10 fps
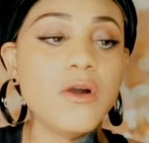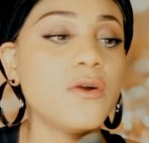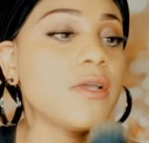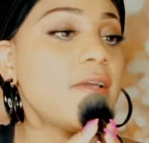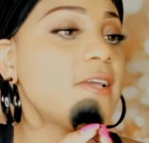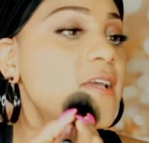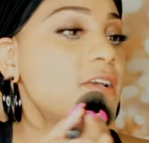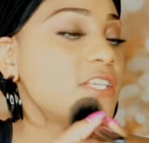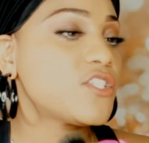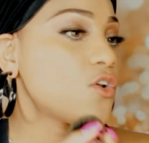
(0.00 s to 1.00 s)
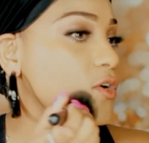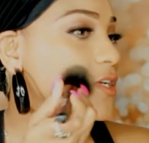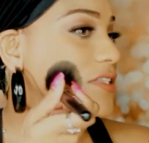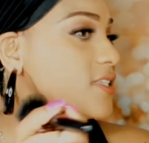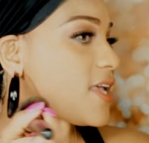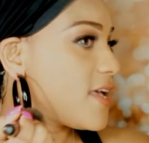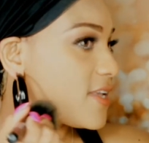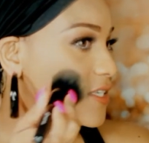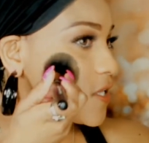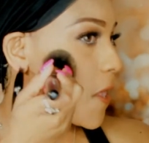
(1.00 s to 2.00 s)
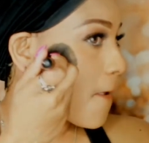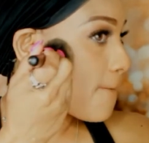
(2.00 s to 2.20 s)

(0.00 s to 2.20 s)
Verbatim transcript: Okay, so it says